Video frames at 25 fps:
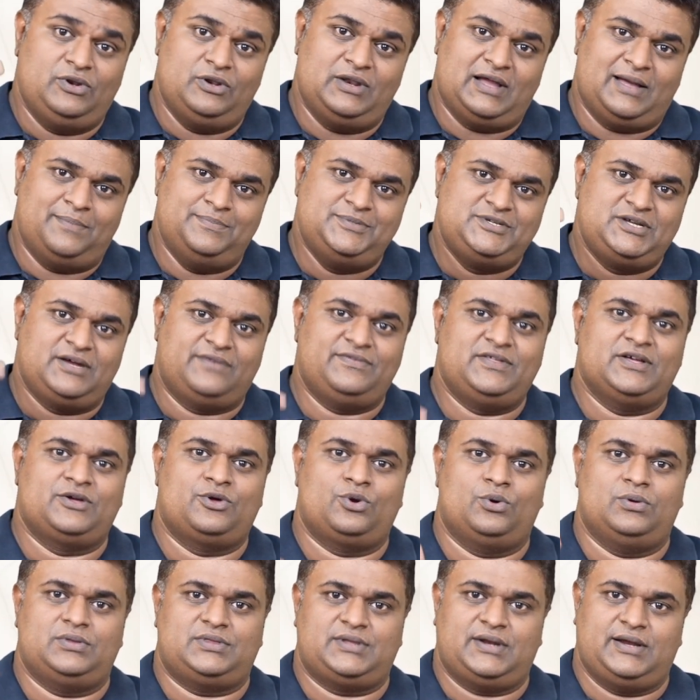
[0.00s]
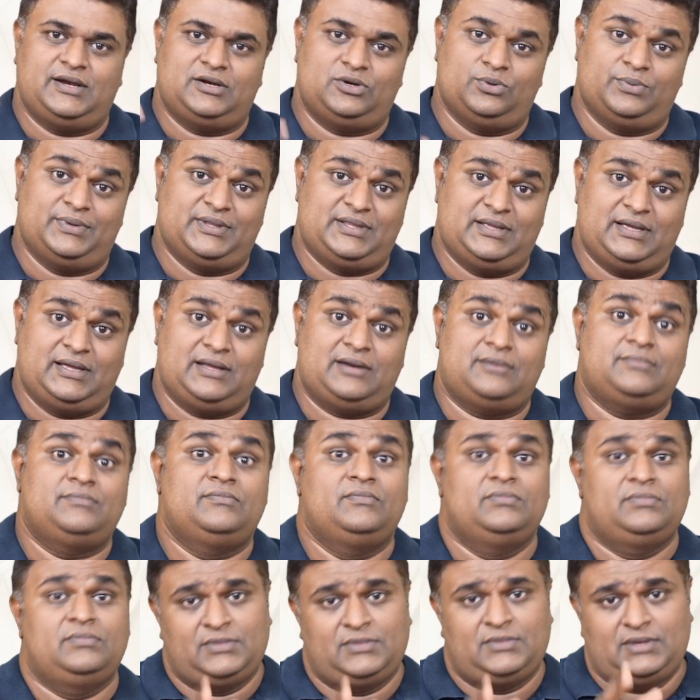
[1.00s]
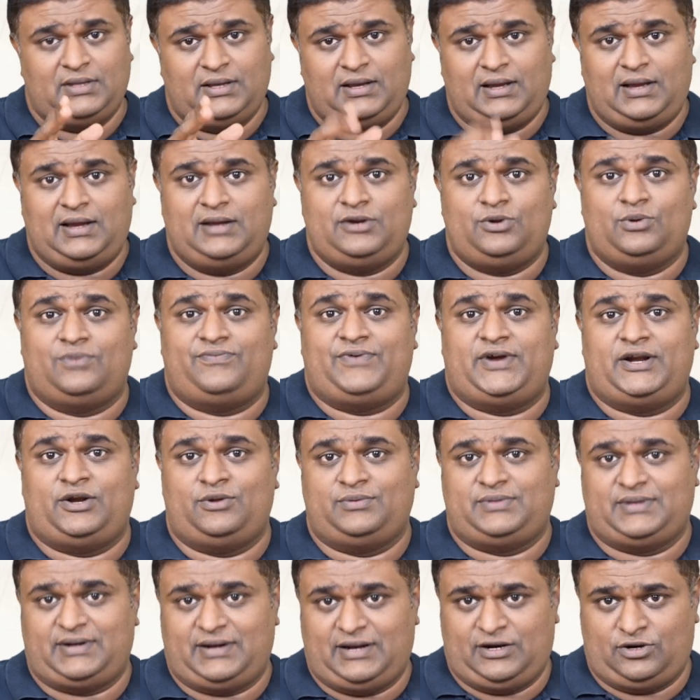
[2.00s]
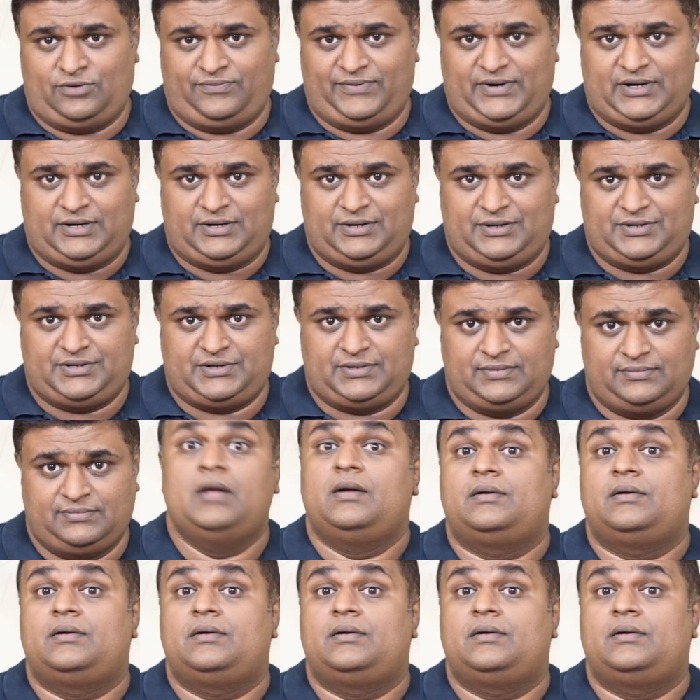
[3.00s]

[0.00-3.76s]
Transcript: Observe the growth rate over there, and you'll find out the rate of interest.